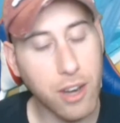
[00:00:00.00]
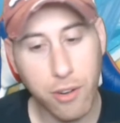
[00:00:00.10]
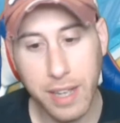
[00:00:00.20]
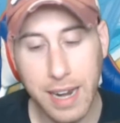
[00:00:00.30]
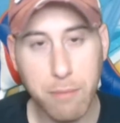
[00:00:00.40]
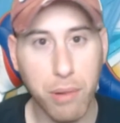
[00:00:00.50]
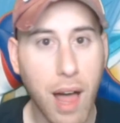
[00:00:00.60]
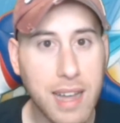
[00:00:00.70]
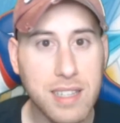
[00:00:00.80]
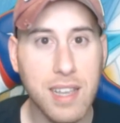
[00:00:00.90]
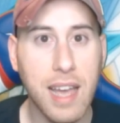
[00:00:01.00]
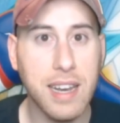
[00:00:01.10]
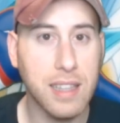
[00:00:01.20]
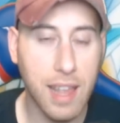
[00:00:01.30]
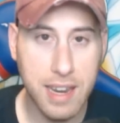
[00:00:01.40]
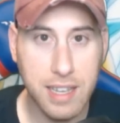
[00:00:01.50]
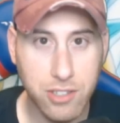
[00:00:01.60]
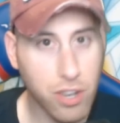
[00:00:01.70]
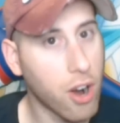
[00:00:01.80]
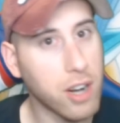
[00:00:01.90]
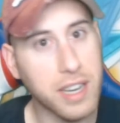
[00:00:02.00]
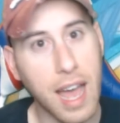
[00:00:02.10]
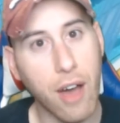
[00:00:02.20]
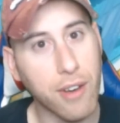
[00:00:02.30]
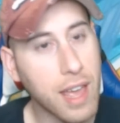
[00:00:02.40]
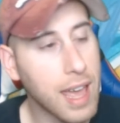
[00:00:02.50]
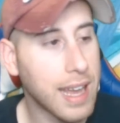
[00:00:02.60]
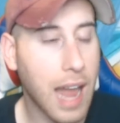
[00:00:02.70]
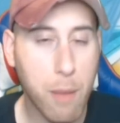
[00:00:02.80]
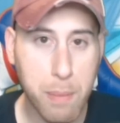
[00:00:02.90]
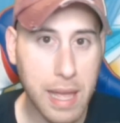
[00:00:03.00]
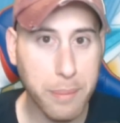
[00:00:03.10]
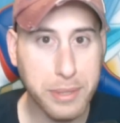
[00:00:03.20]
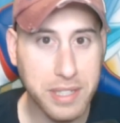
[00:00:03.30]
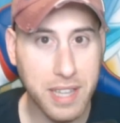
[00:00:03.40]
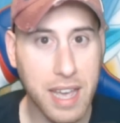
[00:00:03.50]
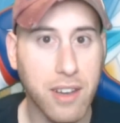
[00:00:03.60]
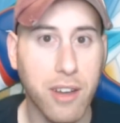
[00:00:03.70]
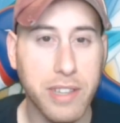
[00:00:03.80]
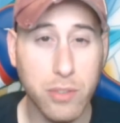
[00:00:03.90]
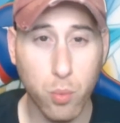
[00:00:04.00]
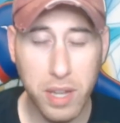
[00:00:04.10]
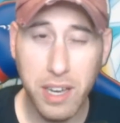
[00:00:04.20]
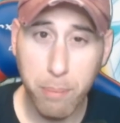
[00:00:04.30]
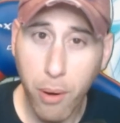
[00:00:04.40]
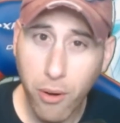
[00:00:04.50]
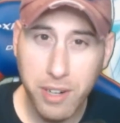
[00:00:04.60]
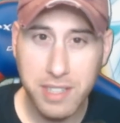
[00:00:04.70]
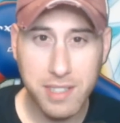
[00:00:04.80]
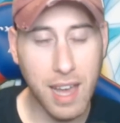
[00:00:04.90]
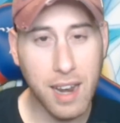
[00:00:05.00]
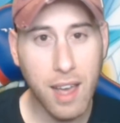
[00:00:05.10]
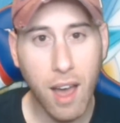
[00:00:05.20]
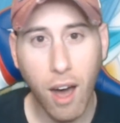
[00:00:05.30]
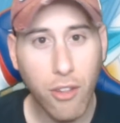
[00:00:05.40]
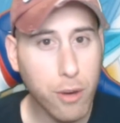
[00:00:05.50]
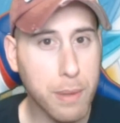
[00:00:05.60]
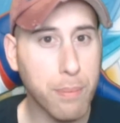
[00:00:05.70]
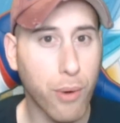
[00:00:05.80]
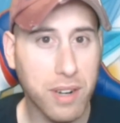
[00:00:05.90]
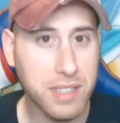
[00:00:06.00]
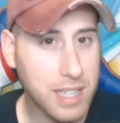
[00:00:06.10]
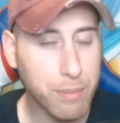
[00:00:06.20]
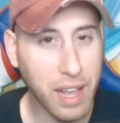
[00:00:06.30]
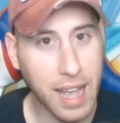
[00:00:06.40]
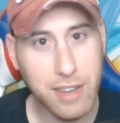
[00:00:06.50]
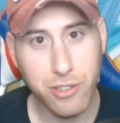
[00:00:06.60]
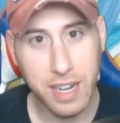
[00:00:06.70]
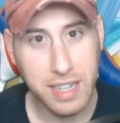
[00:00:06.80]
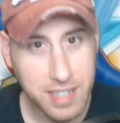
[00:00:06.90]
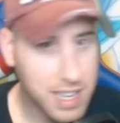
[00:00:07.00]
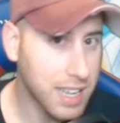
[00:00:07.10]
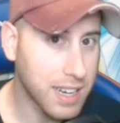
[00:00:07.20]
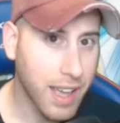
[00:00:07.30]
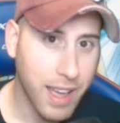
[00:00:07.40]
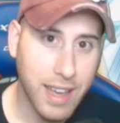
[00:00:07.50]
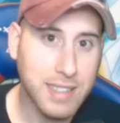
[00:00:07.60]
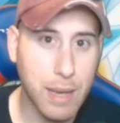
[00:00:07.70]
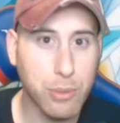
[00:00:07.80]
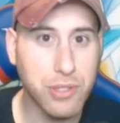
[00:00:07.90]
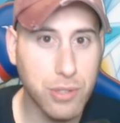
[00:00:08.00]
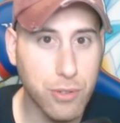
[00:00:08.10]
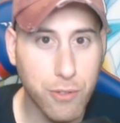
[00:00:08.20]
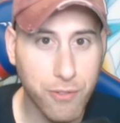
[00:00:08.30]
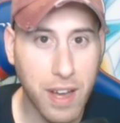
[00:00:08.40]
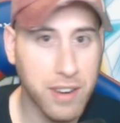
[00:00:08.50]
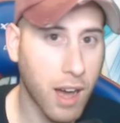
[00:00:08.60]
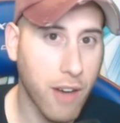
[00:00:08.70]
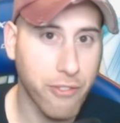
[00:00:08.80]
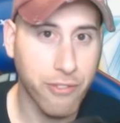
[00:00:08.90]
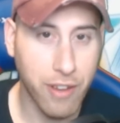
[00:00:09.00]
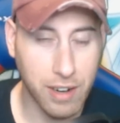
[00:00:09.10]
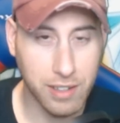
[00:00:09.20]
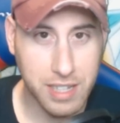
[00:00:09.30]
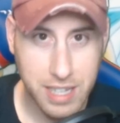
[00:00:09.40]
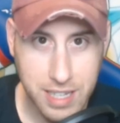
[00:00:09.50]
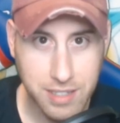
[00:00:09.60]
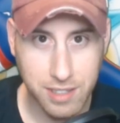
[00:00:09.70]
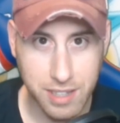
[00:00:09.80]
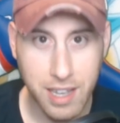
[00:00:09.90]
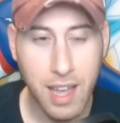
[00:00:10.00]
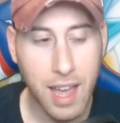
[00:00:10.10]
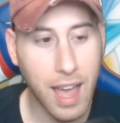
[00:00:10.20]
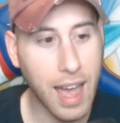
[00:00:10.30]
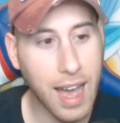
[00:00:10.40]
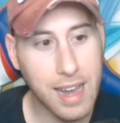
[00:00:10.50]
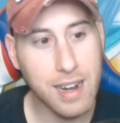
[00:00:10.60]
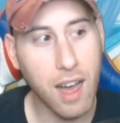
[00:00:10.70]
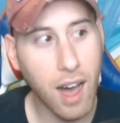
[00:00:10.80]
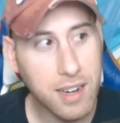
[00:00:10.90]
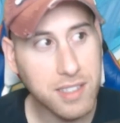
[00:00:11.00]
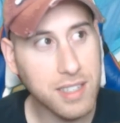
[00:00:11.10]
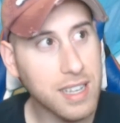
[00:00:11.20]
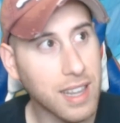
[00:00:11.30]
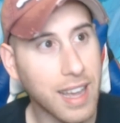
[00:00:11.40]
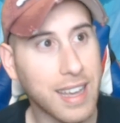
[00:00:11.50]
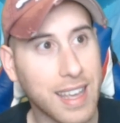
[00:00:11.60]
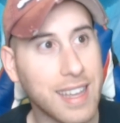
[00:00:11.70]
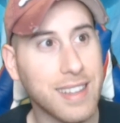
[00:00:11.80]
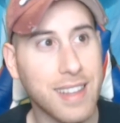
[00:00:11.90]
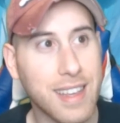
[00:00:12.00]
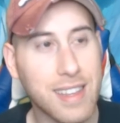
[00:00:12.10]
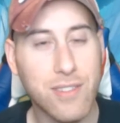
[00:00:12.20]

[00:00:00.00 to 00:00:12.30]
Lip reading: getting blindsided, letting his guard down, and not being able to take on these weak opponents that other people on his team, like Android 18, is able to fend off fairly easily. And honestly, it's